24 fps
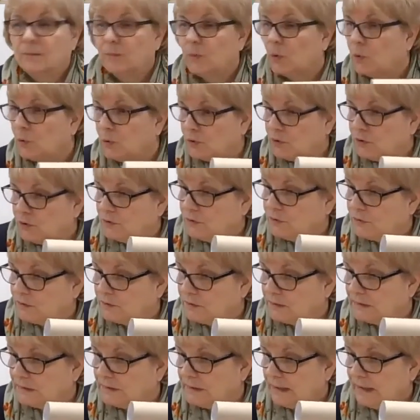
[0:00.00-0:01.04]

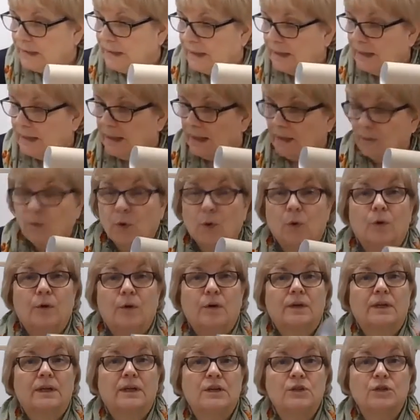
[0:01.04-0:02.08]
portions,
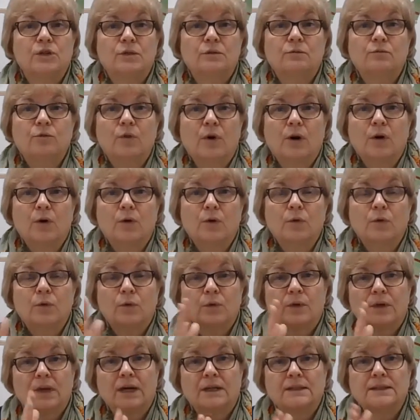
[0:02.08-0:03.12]
or a kitchen roll
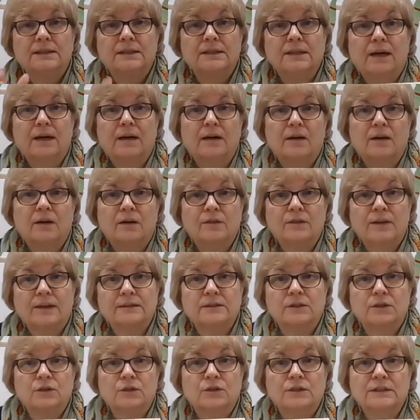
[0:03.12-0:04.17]
cut in half,
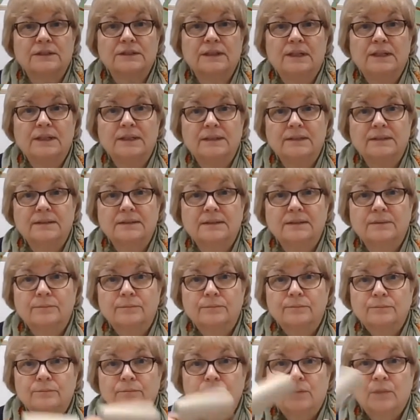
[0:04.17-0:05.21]
that's a good size.
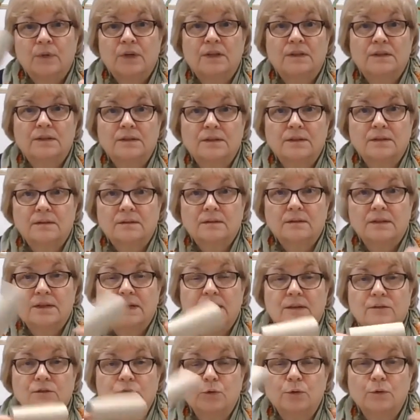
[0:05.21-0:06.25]
But
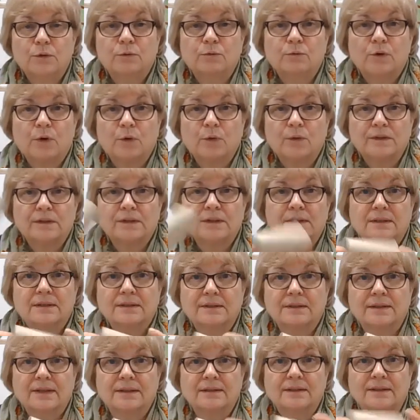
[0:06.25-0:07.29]
yeah, toilet roll is
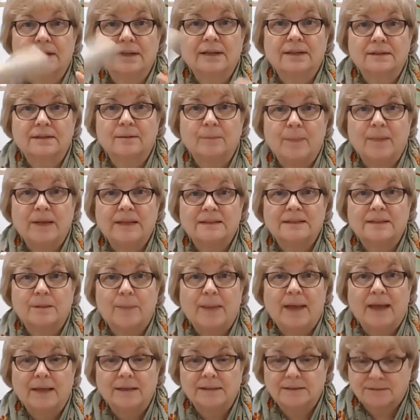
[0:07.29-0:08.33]
the
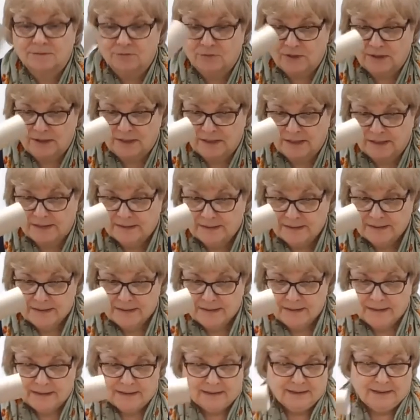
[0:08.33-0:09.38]
best, really.
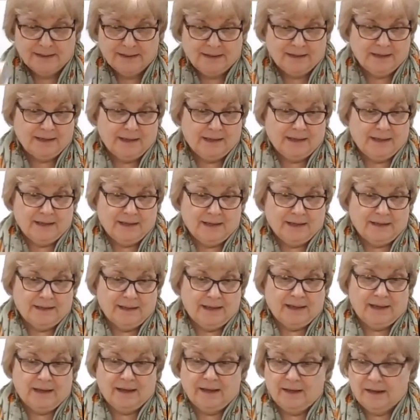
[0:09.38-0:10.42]

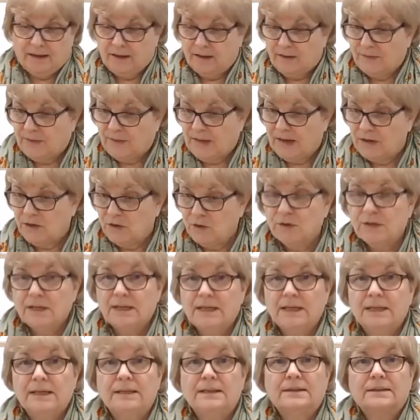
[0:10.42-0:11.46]
Then you
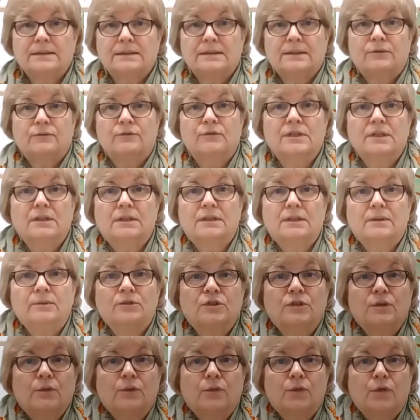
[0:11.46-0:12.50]
need different
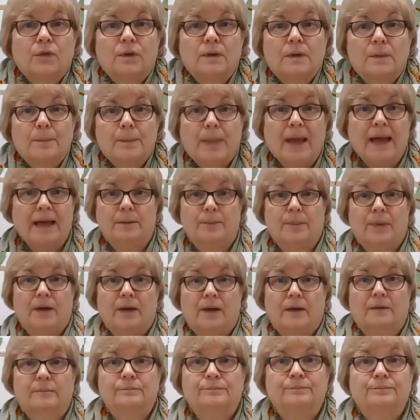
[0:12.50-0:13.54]
types of
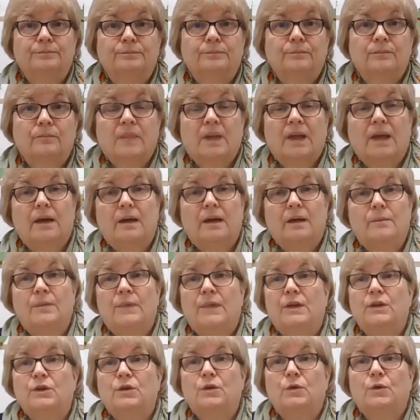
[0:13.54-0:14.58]
paper
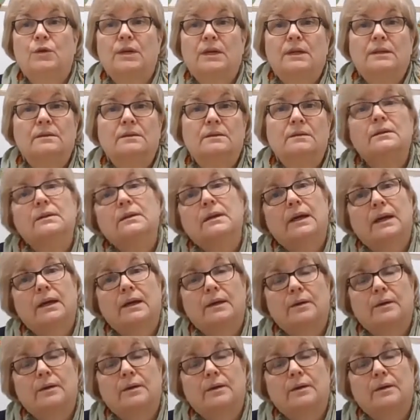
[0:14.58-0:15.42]
that you can